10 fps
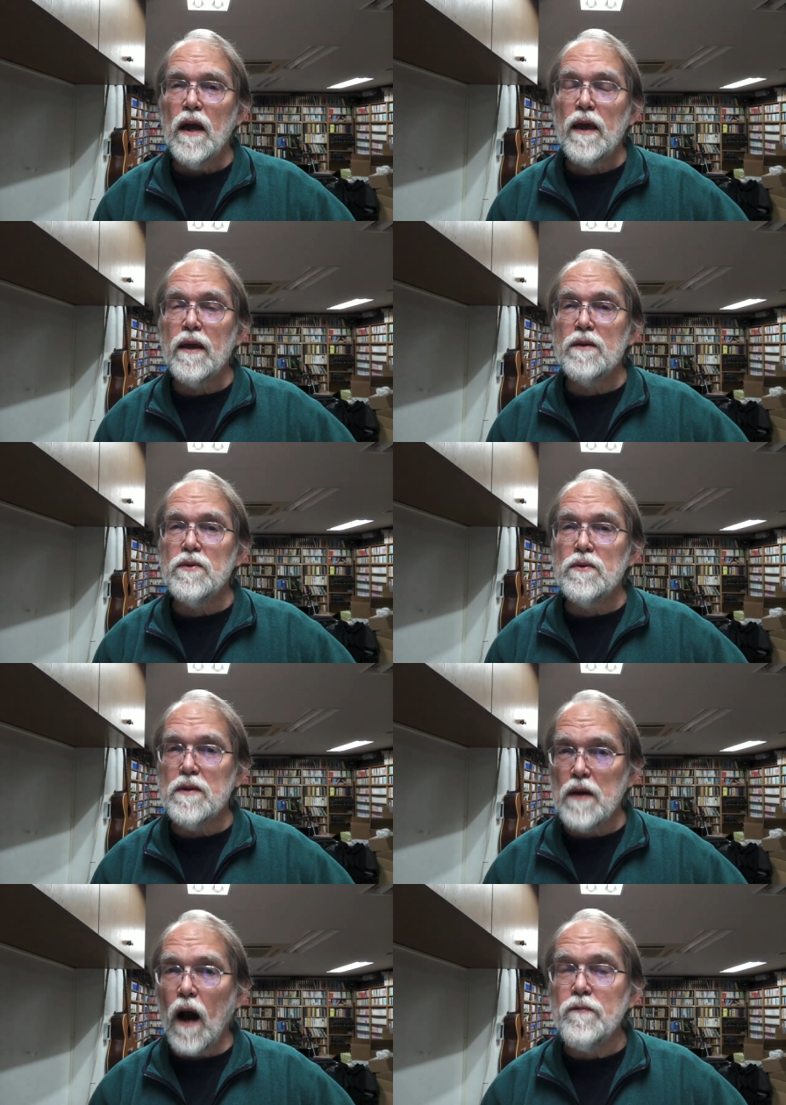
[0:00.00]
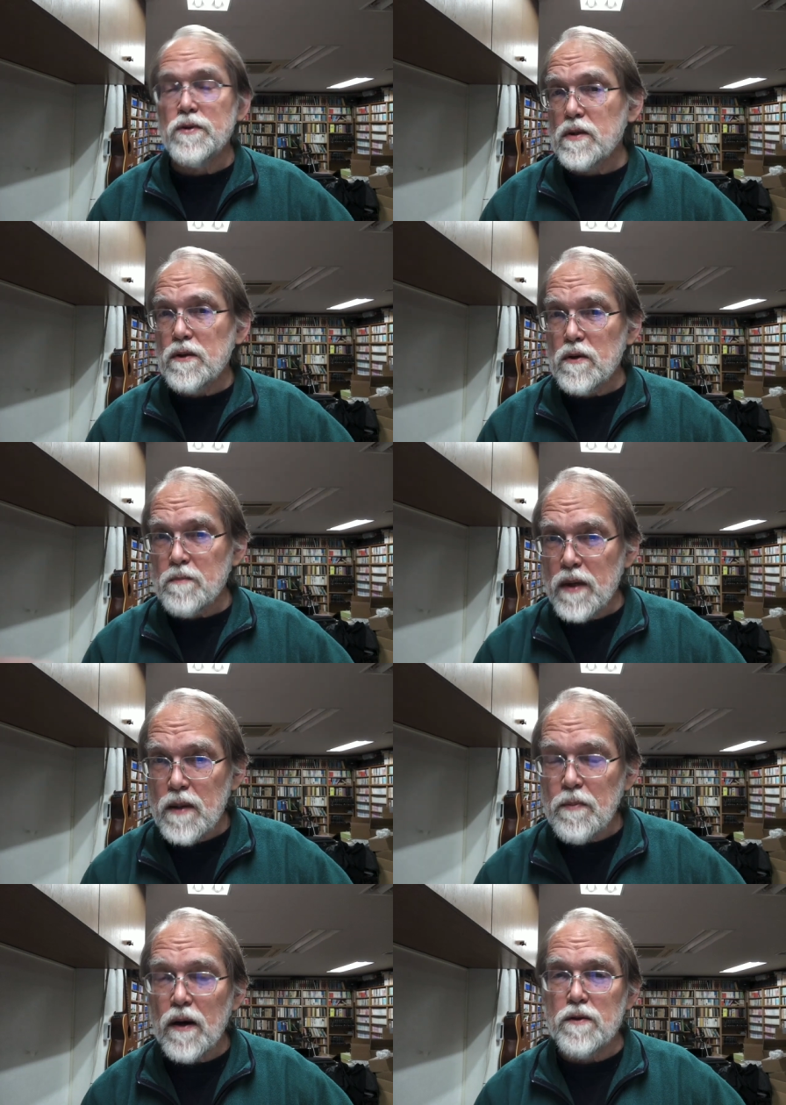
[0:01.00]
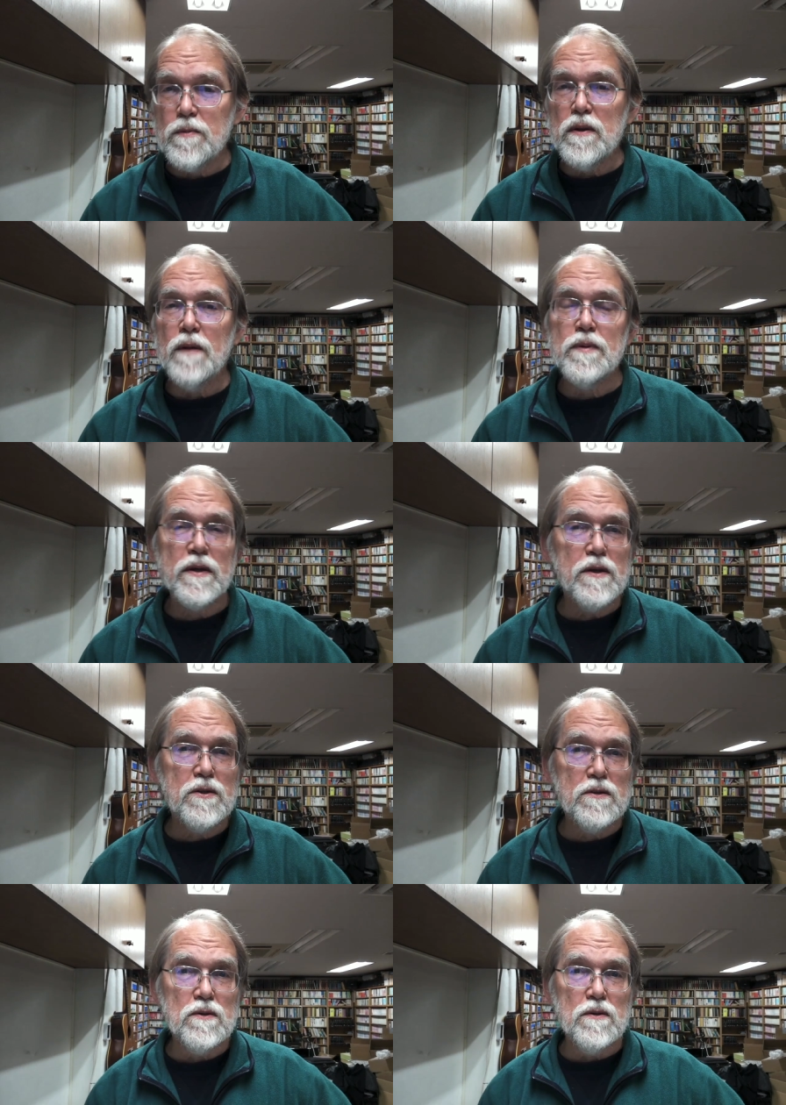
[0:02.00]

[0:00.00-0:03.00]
and obviously there are many possible applications